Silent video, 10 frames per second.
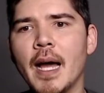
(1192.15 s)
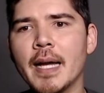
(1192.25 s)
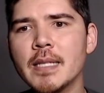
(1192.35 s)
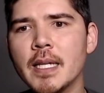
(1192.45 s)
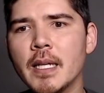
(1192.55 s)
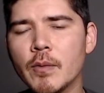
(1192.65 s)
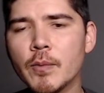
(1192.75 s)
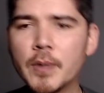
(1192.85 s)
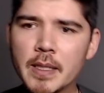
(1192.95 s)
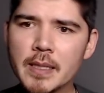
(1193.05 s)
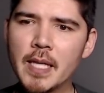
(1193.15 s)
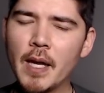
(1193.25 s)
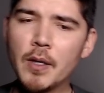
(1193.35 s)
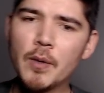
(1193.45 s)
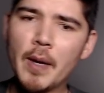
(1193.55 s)
I guess I didn't really
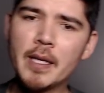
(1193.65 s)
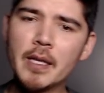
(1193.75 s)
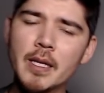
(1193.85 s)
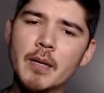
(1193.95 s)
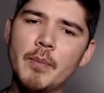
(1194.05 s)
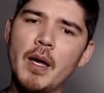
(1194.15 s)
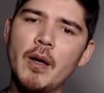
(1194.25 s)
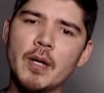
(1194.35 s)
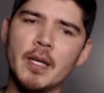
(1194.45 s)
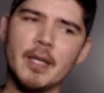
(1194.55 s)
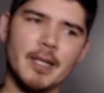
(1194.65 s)
tell you anything about.